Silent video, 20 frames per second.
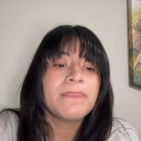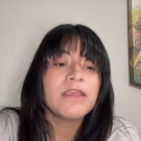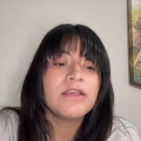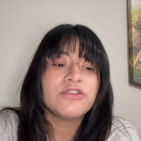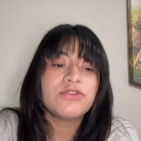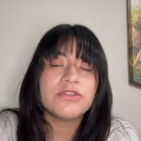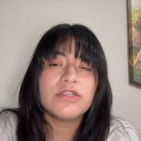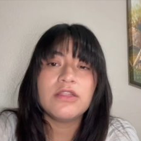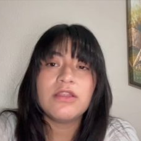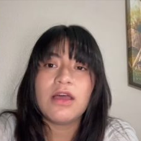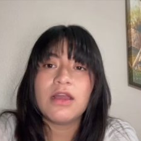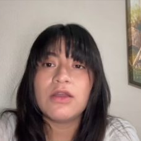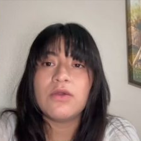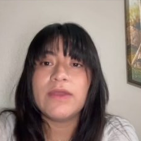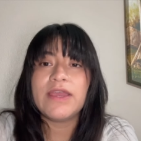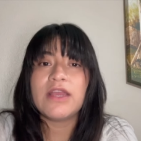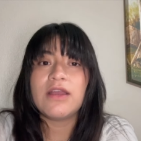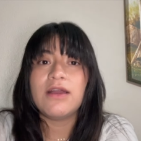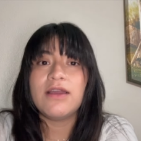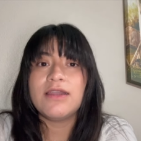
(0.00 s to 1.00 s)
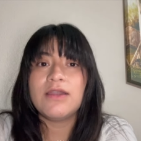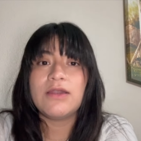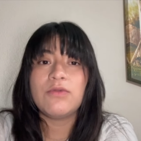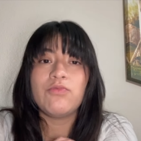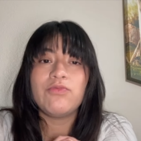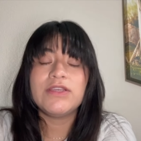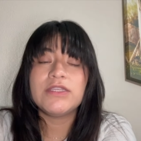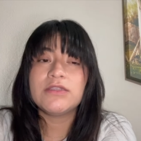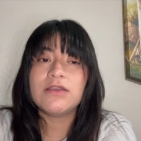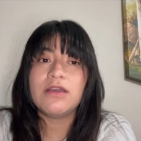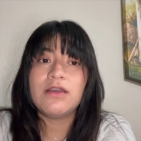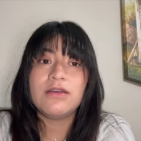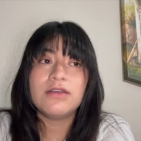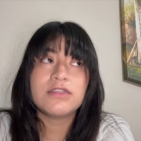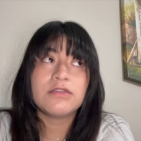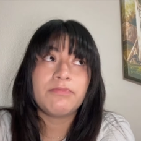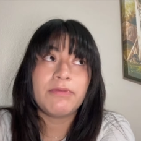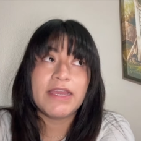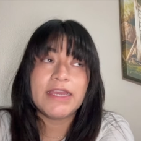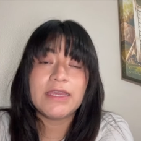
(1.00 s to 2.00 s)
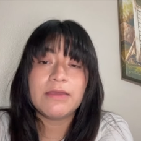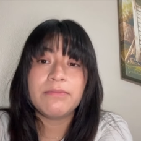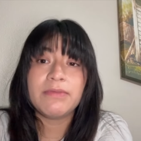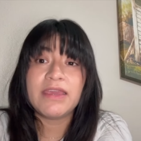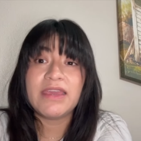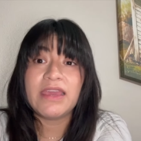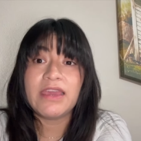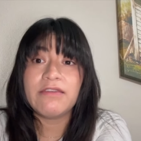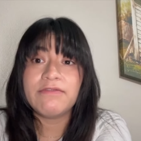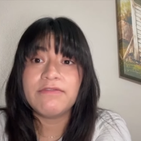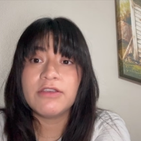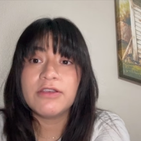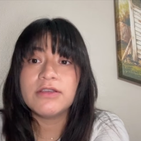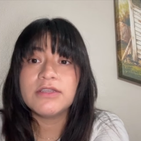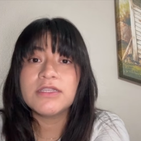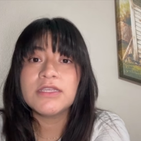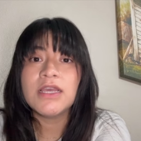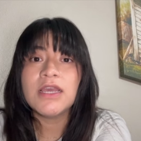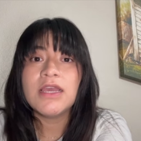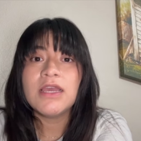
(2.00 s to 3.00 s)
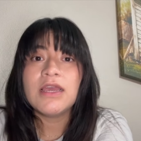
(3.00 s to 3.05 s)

So it's a lot going on, and we saw a spike in behaviors.